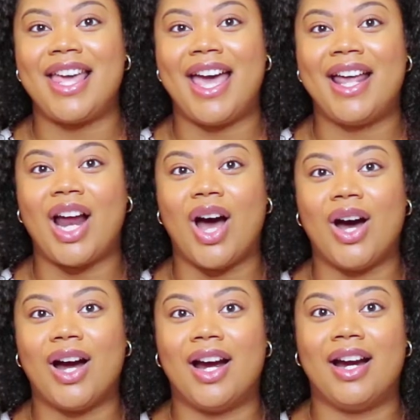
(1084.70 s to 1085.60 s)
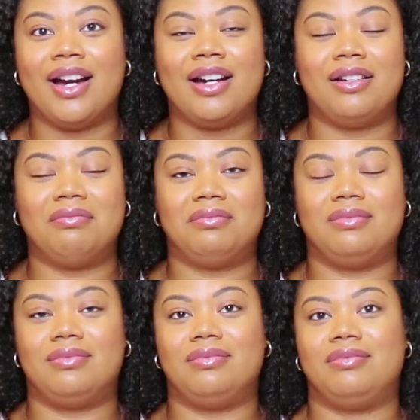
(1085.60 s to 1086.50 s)
that are
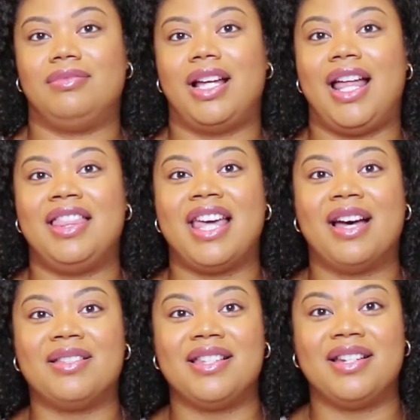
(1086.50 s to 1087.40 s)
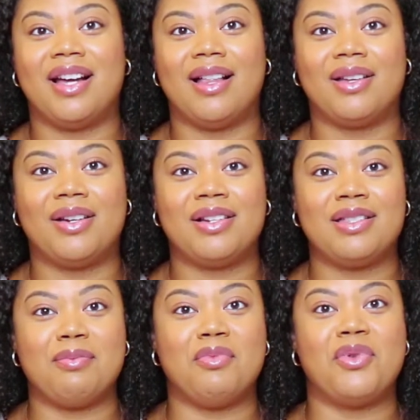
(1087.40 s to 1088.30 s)

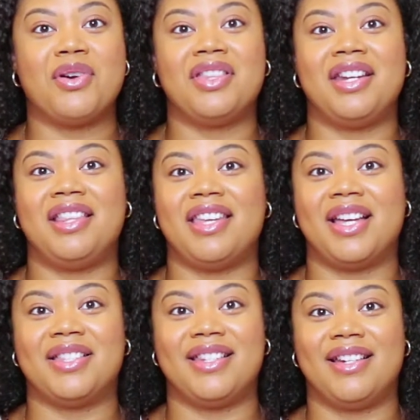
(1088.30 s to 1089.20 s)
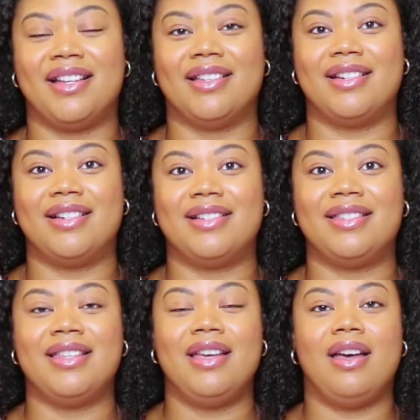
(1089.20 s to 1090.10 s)
$1,000, more than
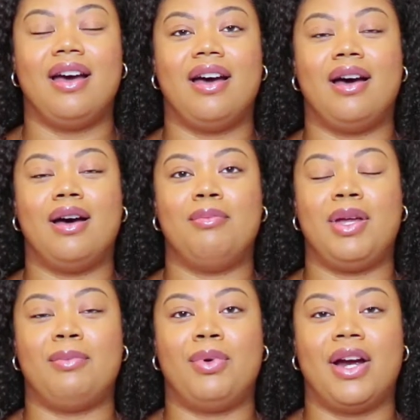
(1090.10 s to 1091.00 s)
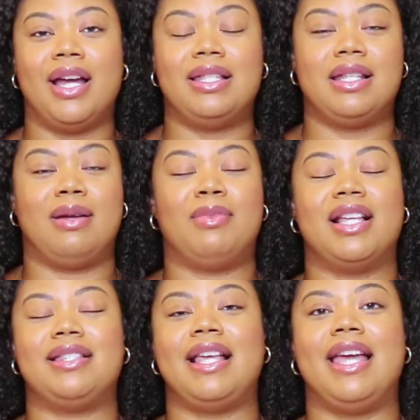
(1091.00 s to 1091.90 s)
$1,000 in price, and I'm
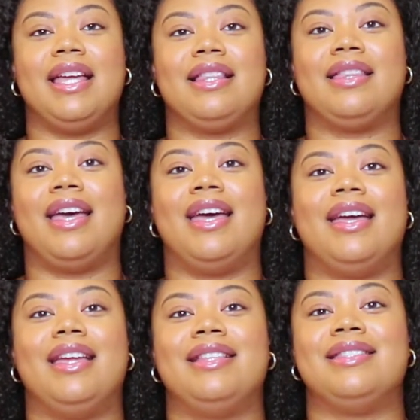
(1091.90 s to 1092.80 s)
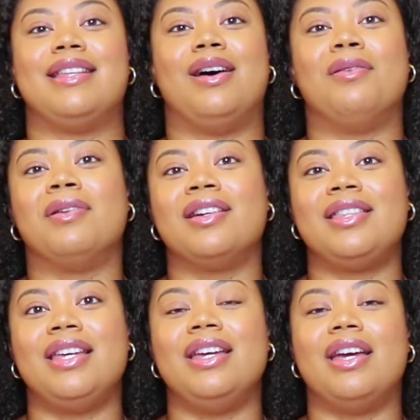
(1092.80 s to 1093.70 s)
not saying that it's not
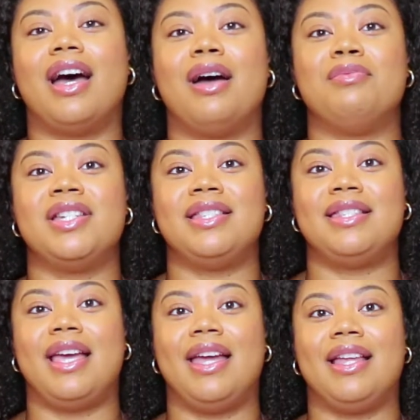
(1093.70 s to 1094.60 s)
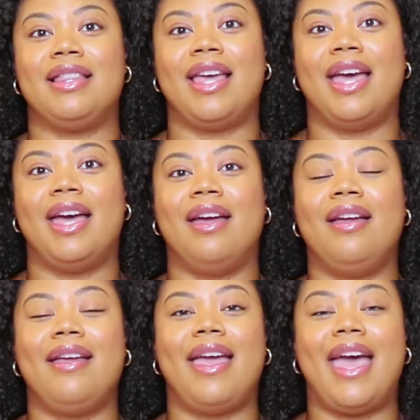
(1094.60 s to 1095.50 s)
worth it. I'm just saying
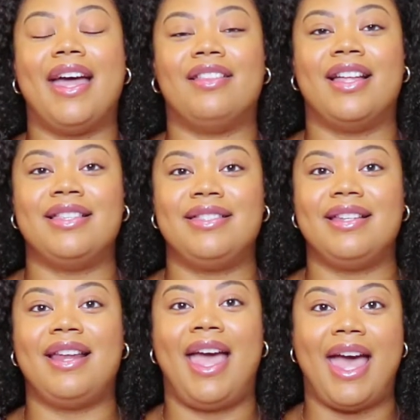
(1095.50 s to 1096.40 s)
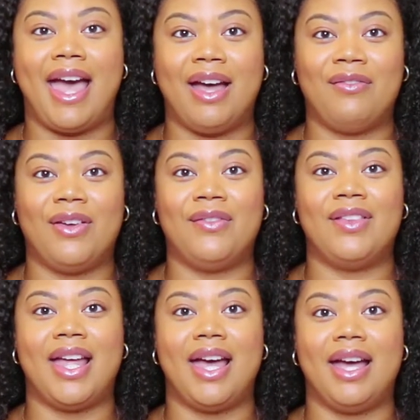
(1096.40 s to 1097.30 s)
that at less than half of
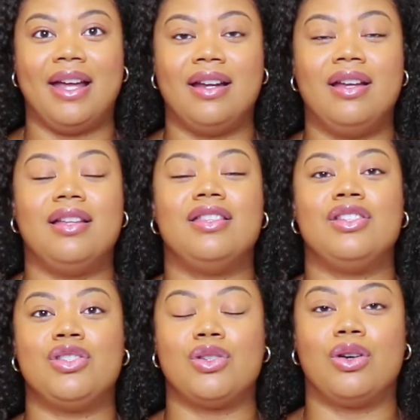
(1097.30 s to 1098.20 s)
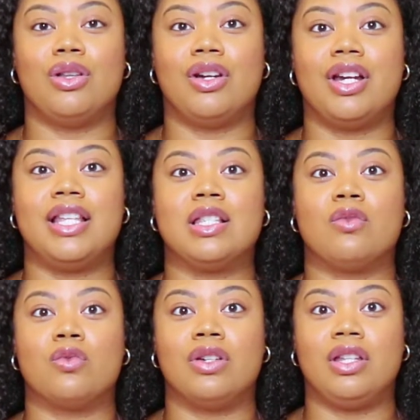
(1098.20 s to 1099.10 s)
that, this stroller is a
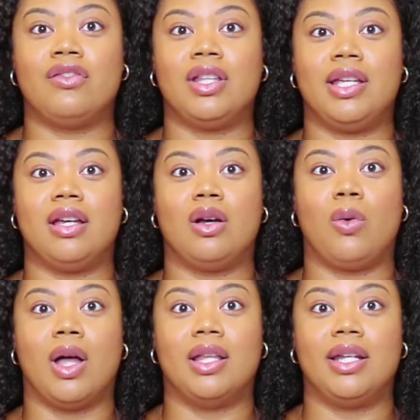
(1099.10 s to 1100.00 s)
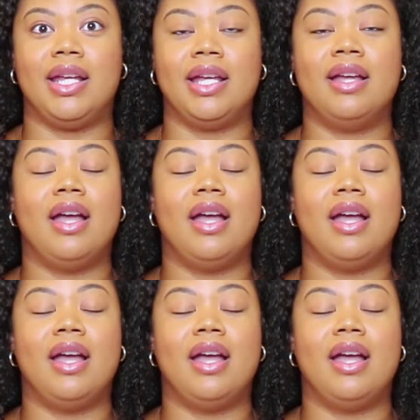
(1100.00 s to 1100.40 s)
really, really good quality.